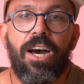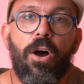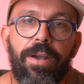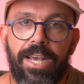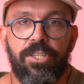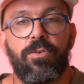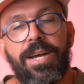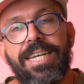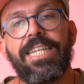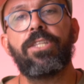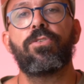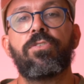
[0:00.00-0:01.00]
Okay, so I
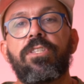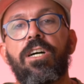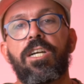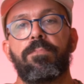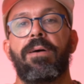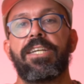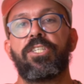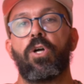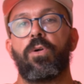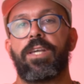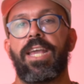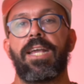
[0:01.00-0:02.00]
need to start by
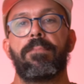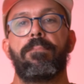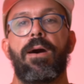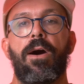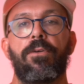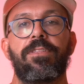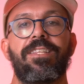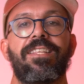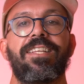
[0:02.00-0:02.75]
talking about